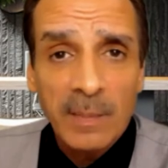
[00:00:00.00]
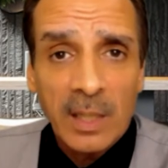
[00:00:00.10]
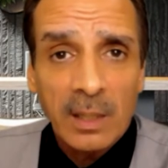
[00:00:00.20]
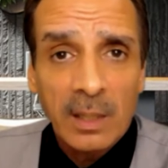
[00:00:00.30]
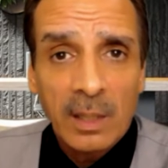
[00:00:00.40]

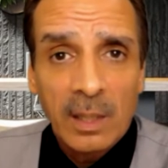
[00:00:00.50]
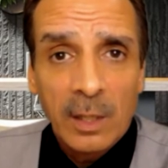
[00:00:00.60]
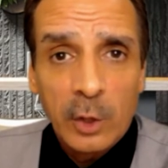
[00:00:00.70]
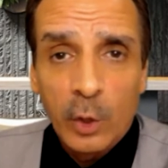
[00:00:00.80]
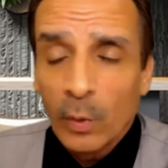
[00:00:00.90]
in.
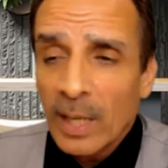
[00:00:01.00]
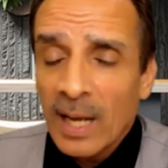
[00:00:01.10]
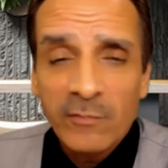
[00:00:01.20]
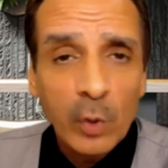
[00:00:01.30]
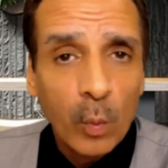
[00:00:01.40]
You're going to
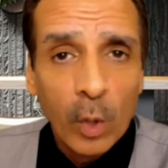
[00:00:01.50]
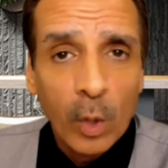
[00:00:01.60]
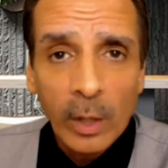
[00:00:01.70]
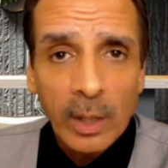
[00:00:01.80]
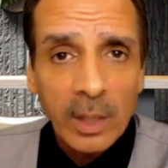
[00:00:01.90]
have to
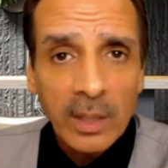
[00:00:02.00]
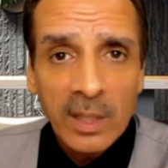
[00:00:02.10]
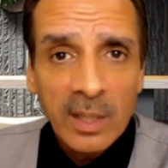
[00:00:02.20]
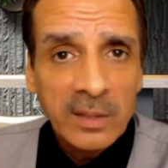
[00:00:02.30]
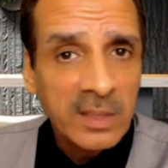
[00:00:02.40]
work
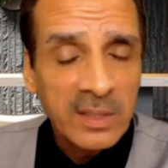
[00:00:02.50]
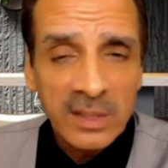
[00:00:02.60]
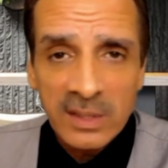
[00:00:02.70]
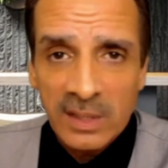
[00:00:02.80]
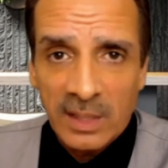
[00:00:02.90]
to
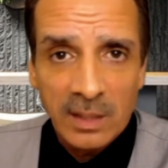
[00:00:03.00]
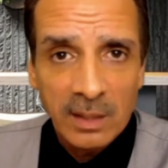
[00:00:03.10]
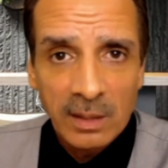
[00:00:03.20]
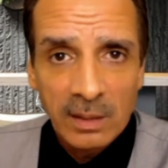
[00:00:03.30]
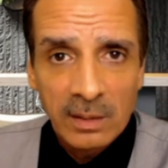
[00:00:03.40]
succeed.
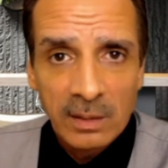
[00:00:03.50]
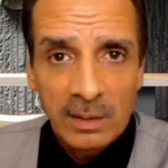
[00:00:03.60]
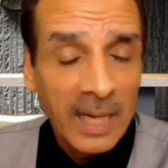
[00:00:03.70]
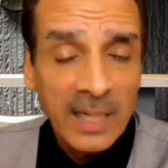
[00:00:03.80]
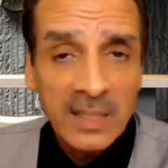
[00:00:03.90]

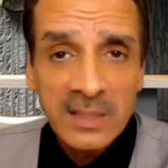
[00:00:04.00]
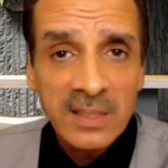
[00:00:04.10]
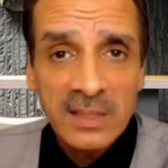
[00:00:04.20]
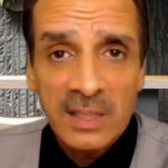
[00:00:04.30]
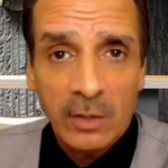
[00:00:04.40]
That is
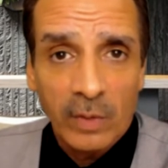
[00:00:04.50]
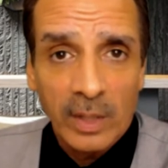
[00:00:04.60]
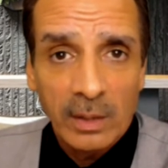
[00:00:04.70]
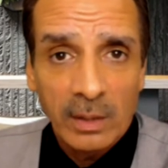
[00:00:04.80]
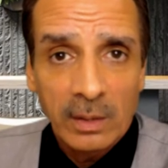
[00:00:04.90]
the secret.